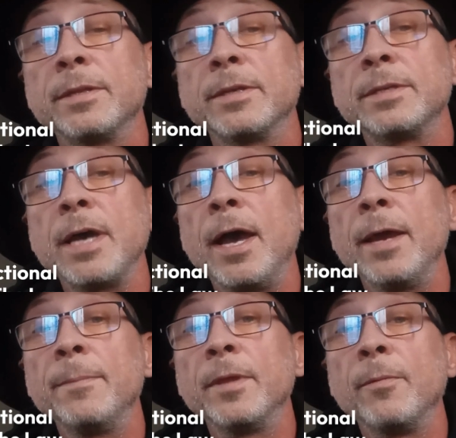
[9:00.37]
the
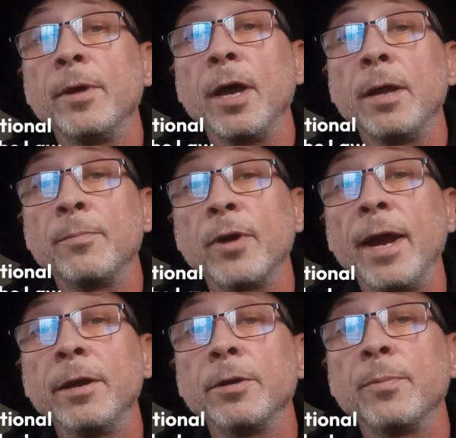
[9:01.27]
time that went on
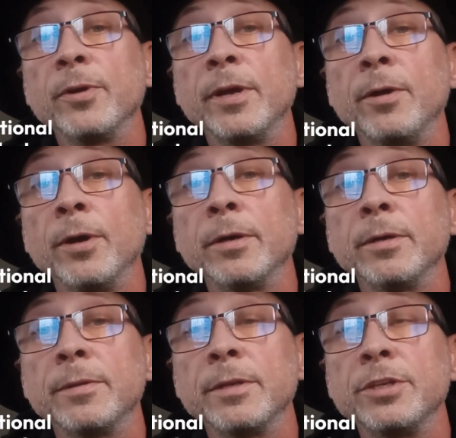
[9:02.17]
prior to
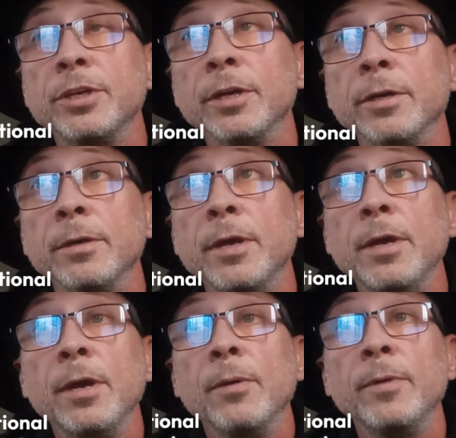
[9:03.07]
pre-order this year,
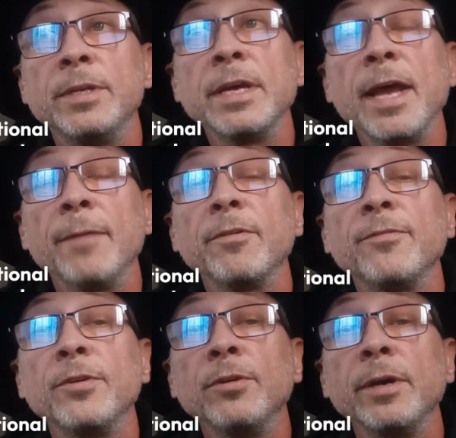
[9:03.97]
we did have a
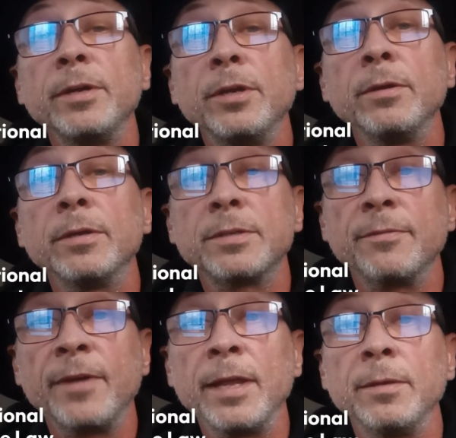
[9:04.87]
few units
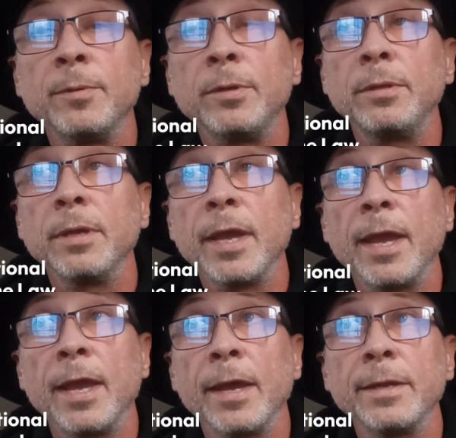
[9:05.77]
available,
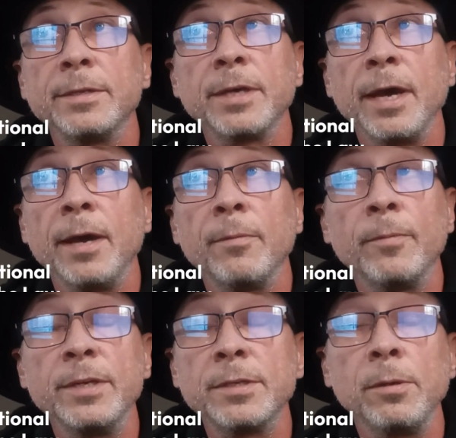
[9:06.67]
and
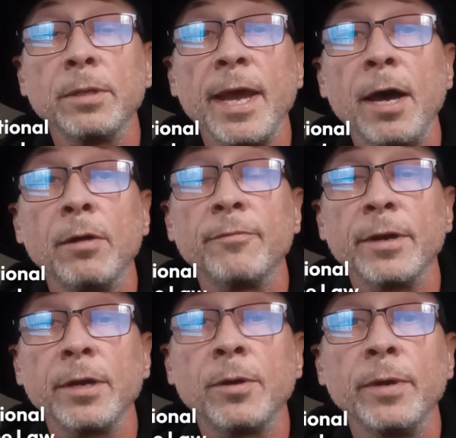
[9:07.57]
we sold out
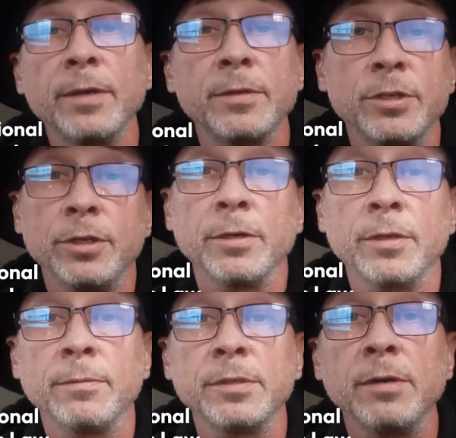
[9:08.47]
very quick this year.
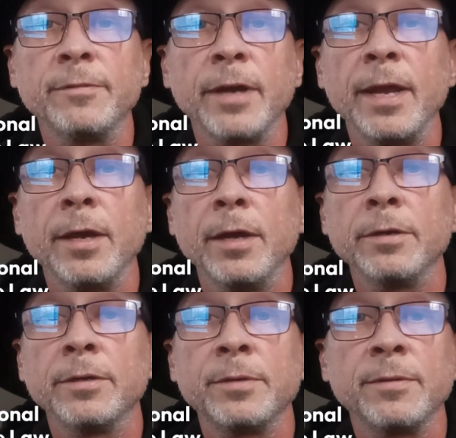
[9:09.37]
There was over
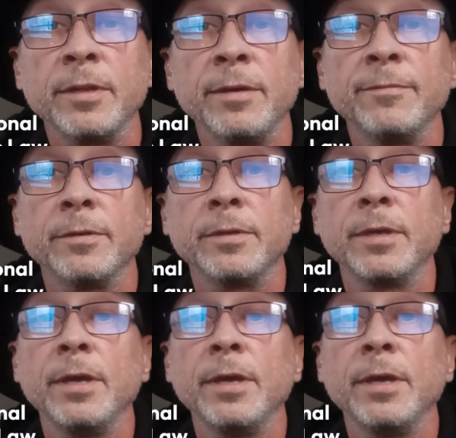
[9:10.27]
800 delivered.